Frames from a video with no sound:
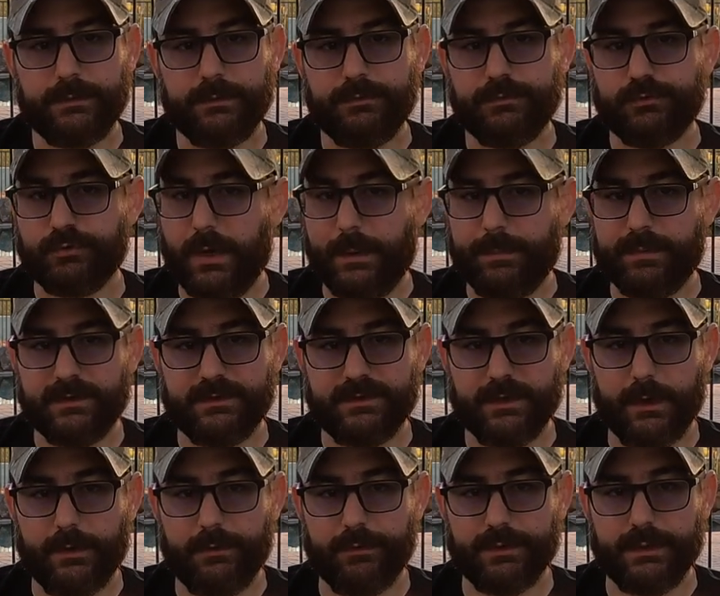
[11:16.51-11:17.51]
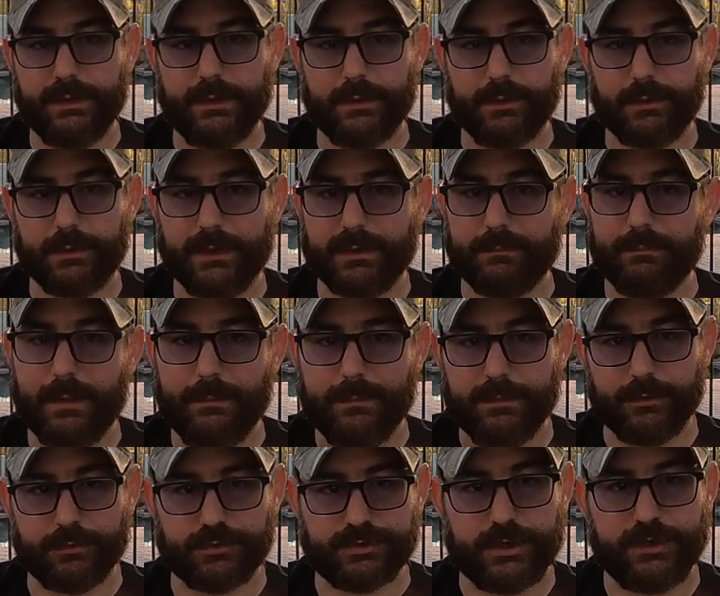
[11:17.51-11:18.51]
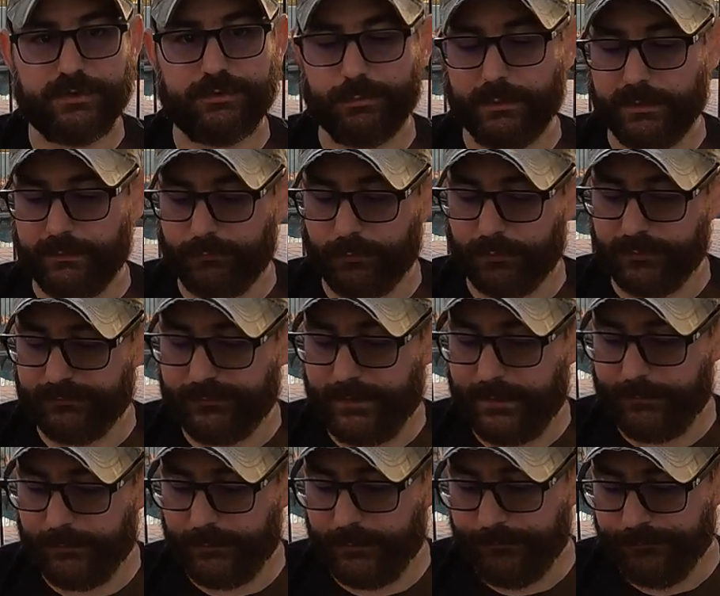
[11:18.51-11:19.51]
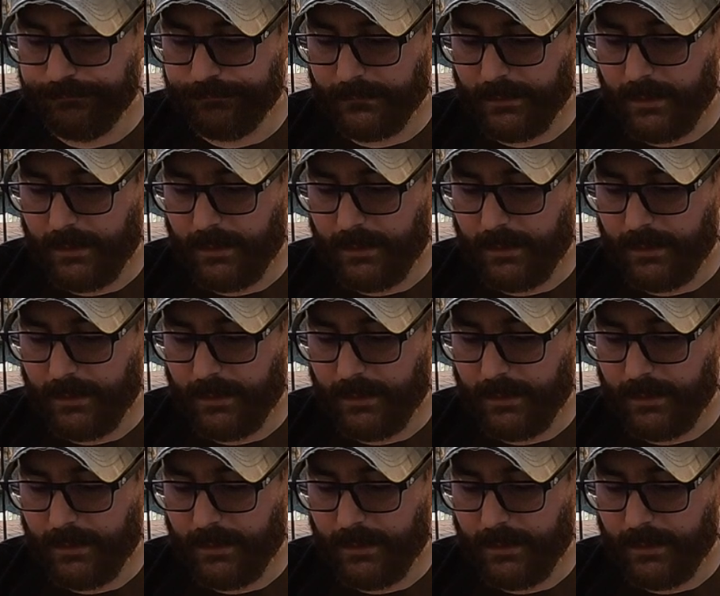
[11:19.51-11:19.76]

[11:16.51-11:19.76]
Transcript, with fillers: strapping it to other gear, like maybe your chest rig, for example.